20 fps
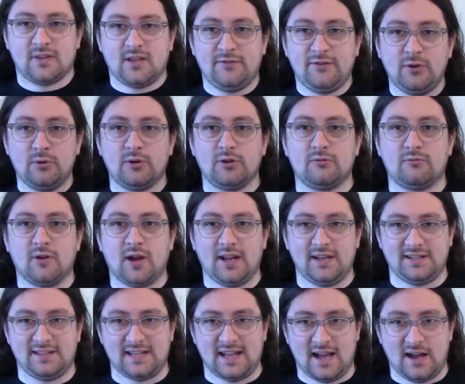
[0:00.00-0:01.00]
If you were to
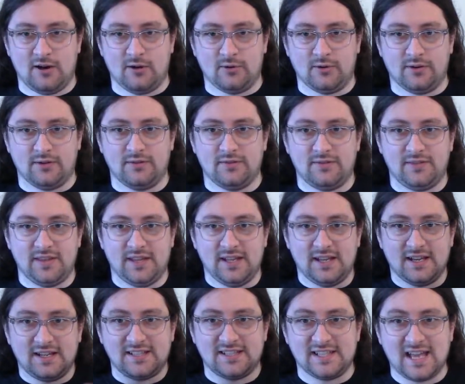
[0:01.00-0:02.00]
write down the
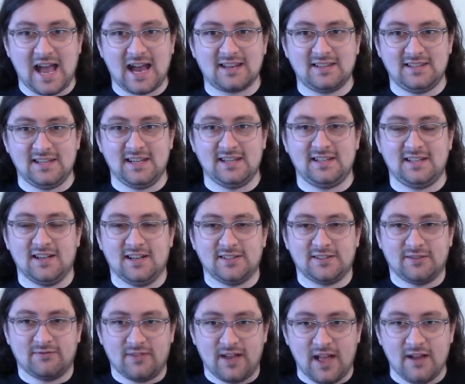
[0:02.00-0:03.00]
exact details
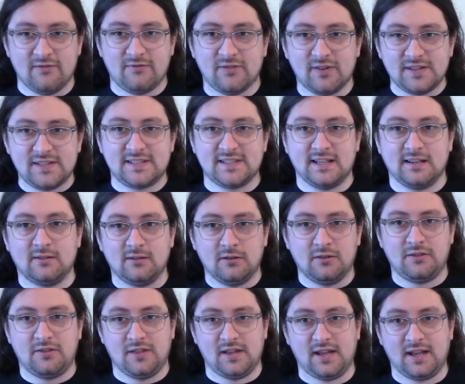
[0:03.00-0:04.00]
of every single
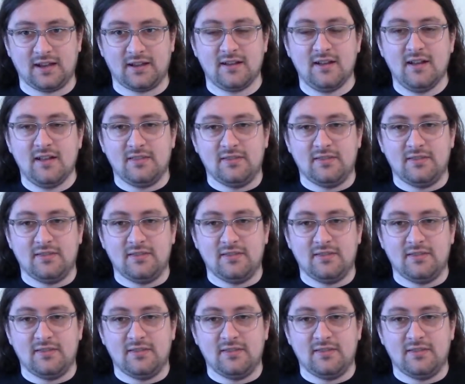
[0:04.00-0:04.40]
thing